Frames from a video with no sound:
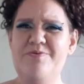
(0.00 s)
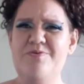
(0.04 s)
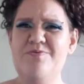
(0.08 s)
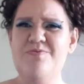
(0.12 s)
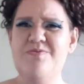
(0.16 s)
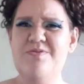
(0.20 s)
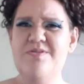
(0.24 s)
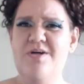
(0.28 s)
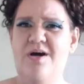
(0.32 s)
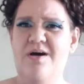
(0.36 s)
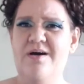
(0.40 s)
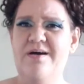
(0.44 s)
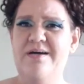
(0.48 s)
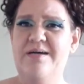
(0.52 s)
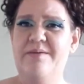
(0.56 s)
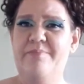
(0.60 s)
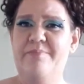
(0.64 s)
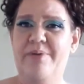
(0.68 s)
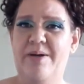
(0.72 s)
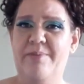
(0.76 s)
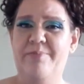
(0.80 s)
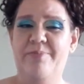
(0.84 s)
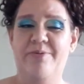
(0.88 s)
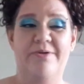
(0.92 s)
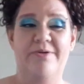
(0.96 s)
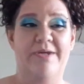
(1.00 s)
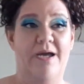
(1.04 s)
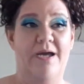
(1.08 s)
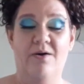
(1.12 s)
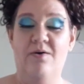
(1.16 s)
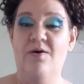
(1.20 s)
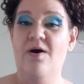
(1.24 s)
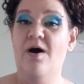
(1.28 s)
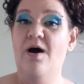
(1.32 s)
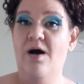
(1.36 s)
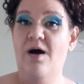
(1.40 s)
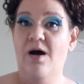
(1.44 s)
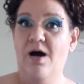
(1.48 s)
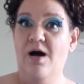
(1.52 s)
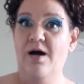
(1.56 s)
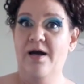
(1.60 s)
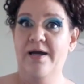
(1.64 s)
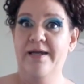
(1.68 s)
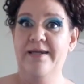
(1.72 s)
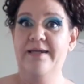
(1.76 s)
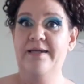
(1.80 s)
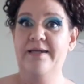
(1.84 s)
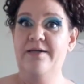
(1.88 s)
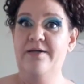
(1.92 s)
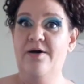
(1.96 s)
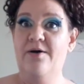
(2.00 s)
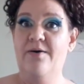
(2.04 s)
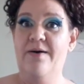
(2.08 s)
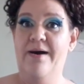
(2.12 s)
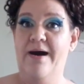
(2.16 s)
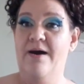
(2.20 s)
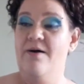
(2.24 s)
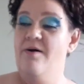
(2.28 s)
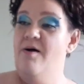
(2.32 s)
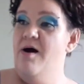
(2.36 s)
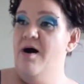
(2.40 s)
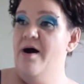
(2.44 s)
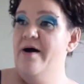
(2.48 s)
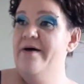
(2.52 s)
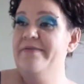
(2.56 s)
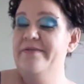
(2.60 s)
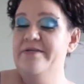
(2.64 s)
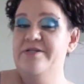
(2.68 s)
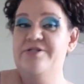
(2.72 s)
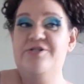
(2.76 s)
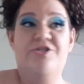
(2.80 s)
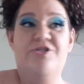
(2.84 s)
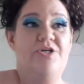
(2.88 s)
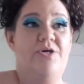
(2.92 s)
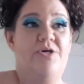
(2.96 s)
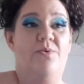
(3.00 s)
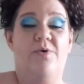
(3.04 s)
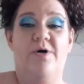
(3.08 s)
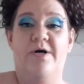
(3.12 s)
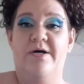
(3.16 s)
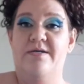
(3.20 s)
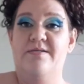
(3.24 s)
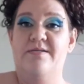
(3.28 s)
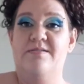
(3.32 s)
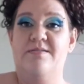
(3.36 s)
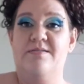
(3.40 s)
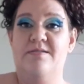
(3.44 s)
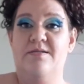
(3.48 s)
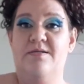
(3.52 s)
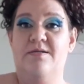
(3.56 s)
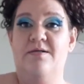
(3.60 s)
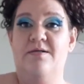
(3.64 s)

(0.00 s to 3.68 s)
of cayenne pepper. Now, I didn't know how hot this shit was,